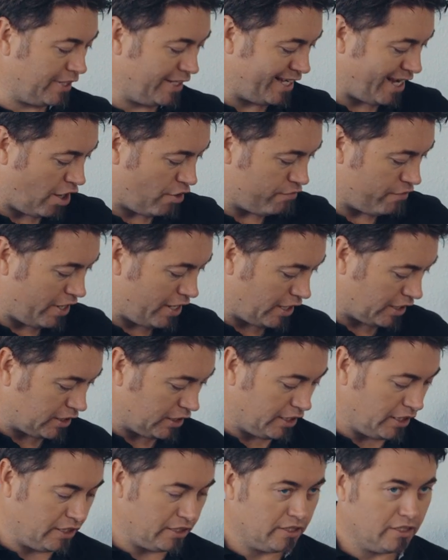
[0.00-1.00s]

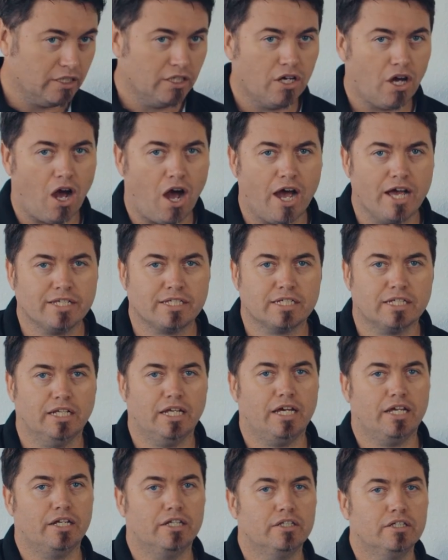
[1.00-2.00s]
galvanically
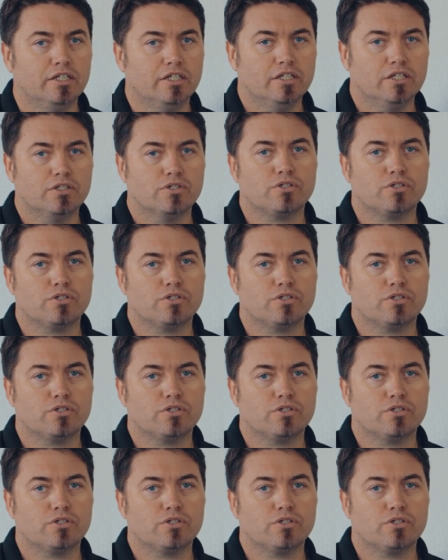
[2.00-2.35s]
isolated.